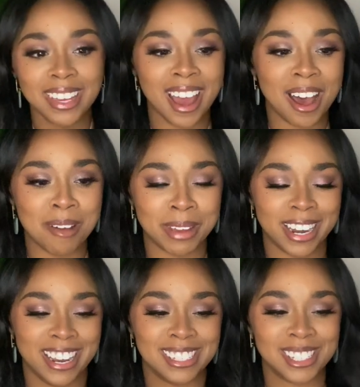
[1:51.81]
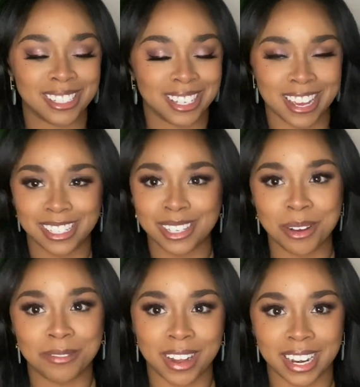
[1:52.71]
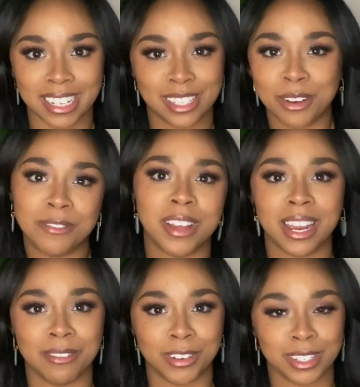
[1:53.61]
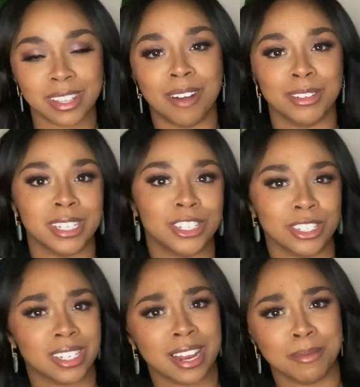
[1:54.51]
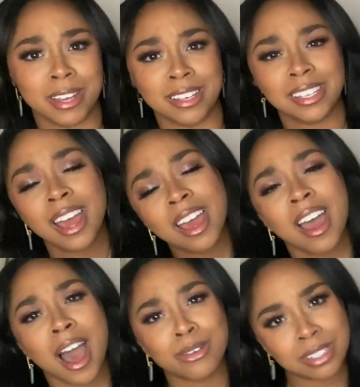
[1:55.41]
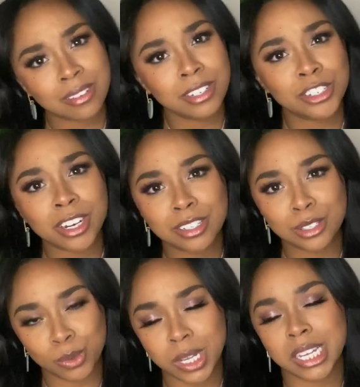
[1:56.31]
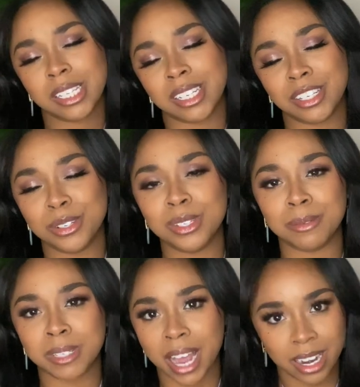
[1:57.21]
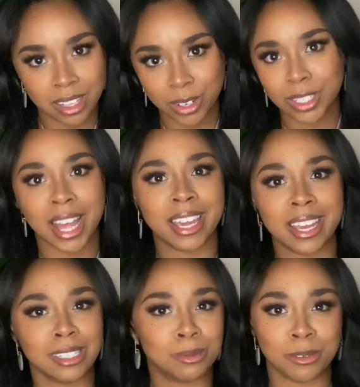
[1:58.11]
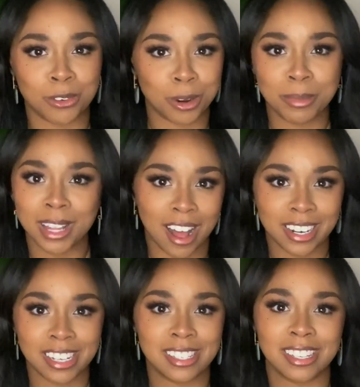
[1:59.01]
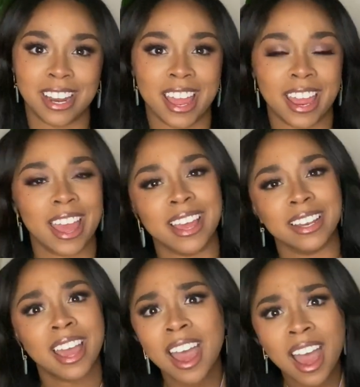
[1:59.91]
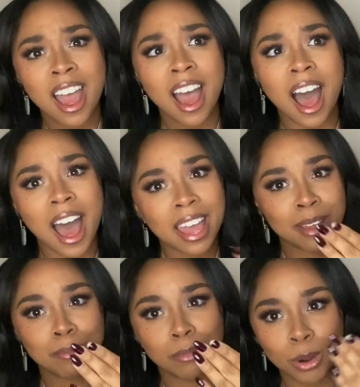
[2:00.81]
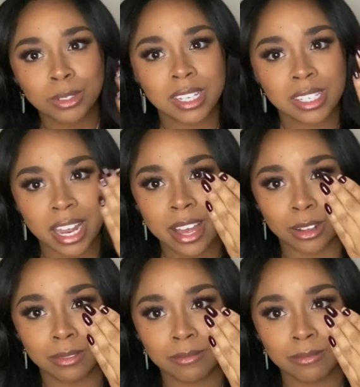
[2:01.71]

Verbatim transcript: Um, and it's like so funny, it's so fitting for this conversation today because I was definitely trying to squeeze into some tiny little leggings before Pilates today, and I broke this nail